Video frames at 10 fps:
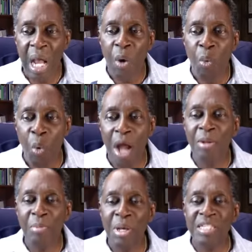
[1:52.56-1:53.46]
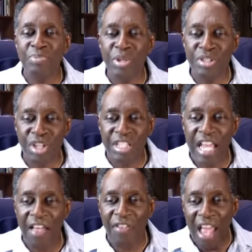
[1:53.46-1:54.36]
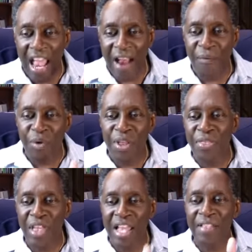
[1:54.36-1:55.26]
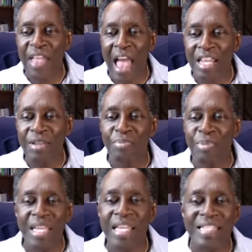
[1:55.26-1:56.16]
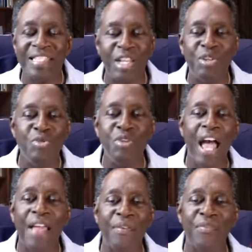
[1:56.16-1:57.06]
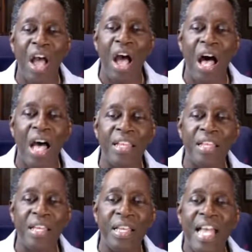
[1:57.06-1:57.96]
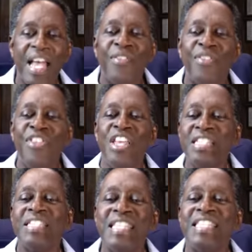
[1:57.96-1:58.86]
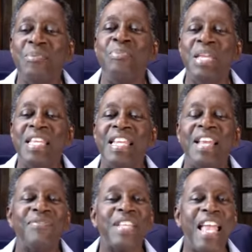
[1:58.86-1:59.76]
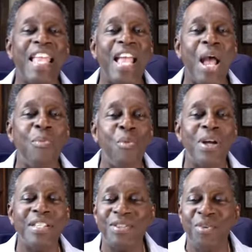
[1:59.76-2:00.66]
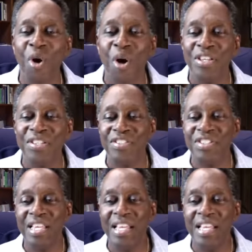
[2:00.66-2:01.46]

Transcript: One must put to death everything that impedes the new life of God. This is the meaning of taking up one's cross.